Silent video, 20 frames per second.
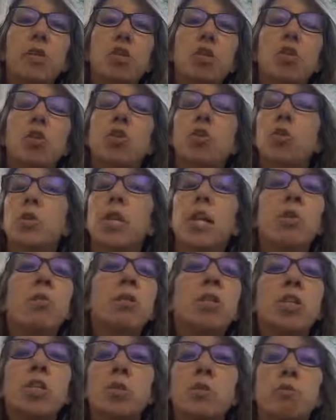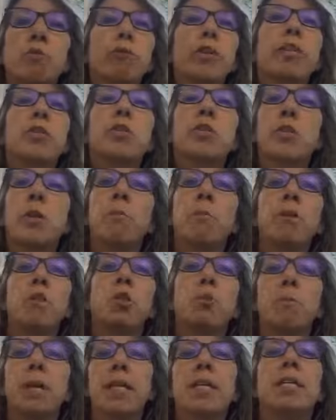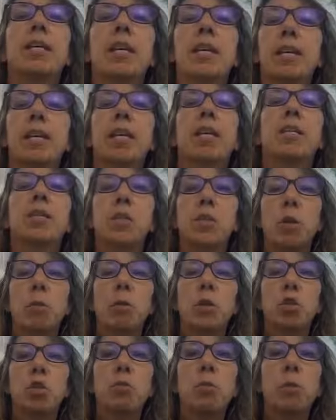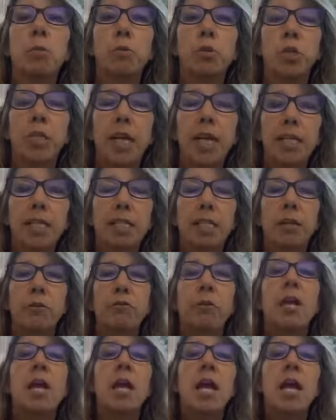issues, and I just felt so much better, and I got so much more productive.